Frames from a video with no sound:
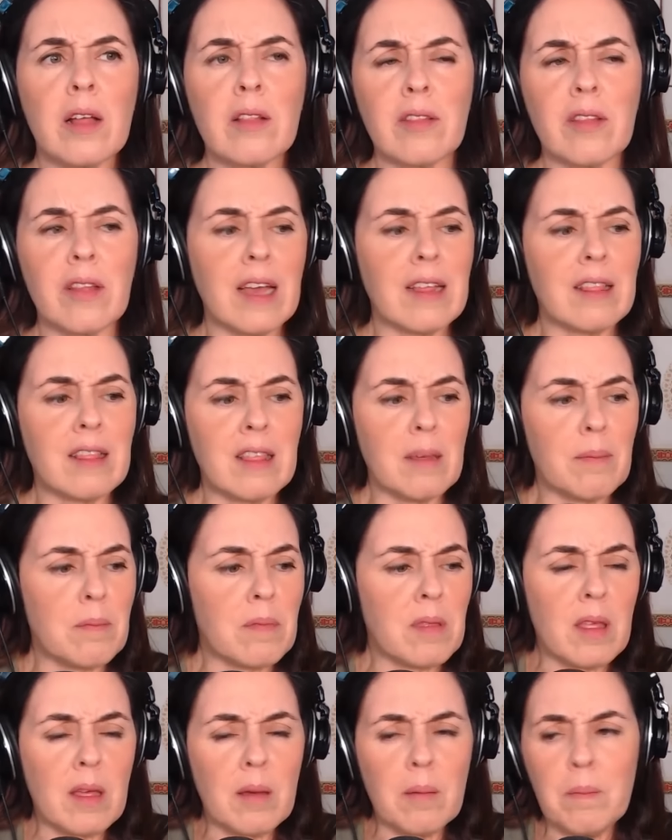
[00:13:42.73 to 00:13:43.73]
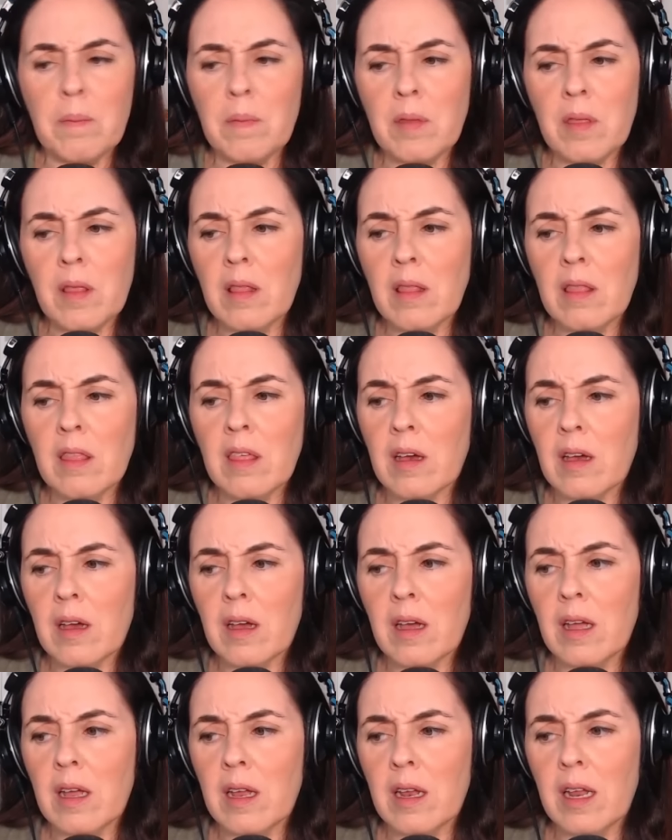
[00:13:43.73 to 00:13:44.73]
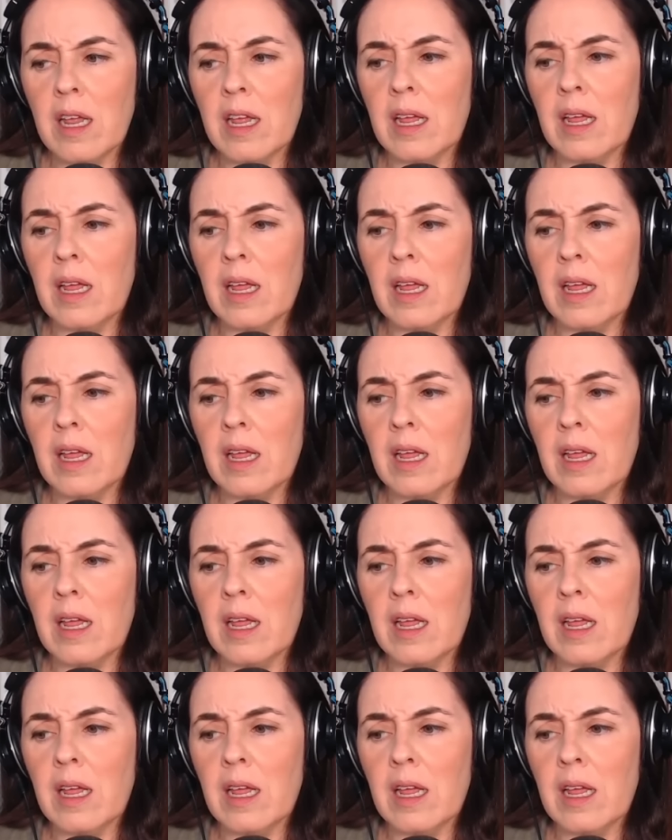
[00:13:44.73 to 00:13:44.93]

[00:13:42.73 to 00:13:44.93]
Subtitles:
like the,